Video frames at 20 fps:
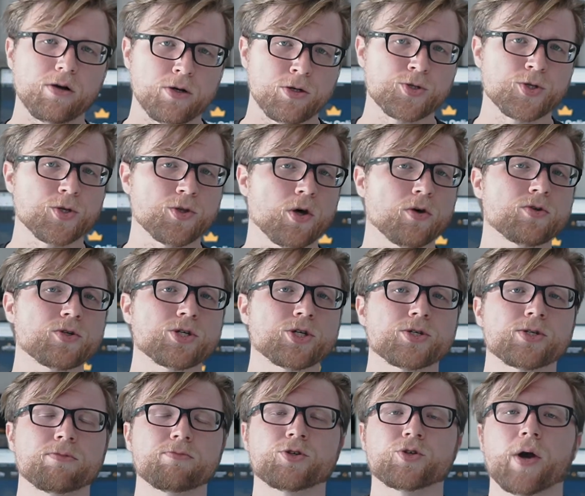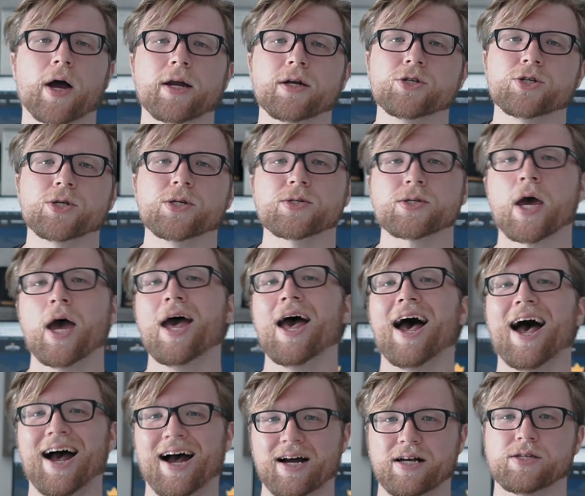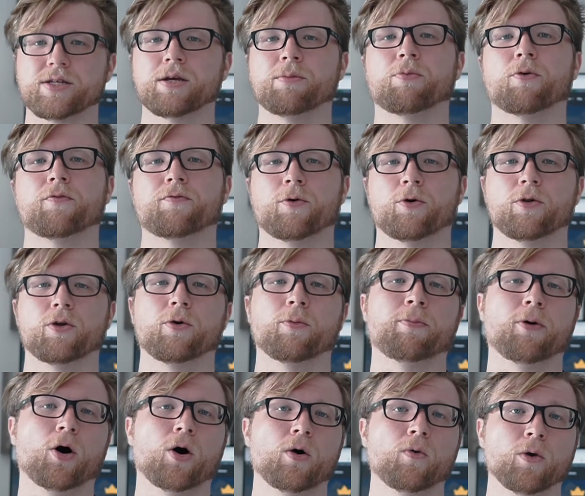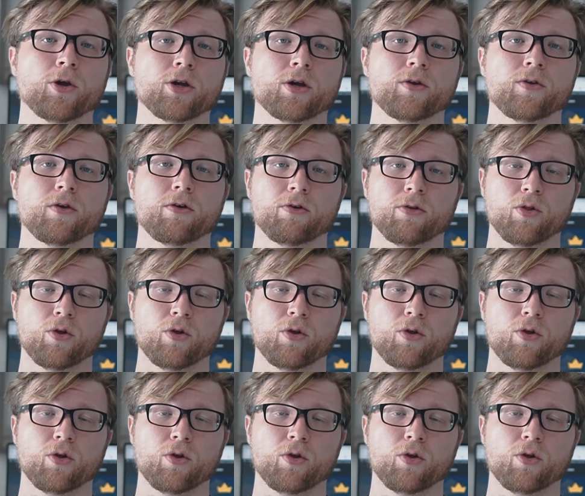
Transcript: So those are just some strategies as a portfolio Paul, what you can do.